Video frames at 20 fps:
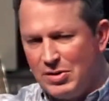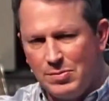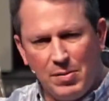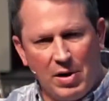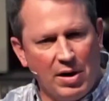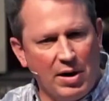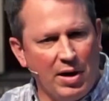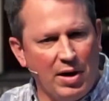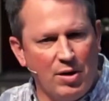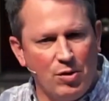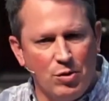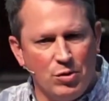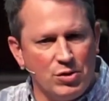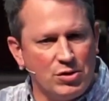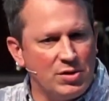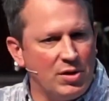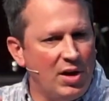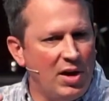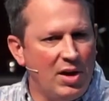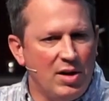money
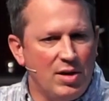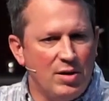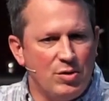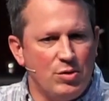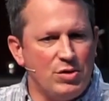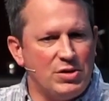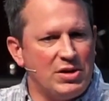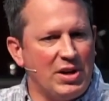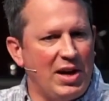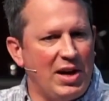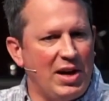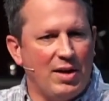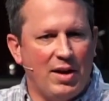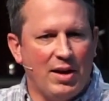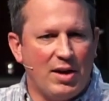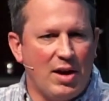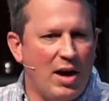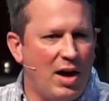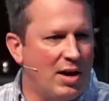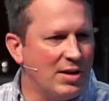who's saying
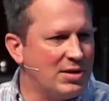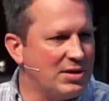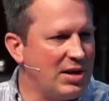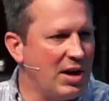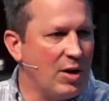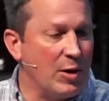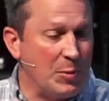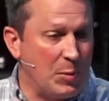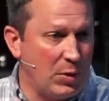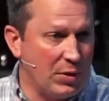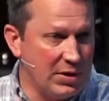like, oh, it's terrible.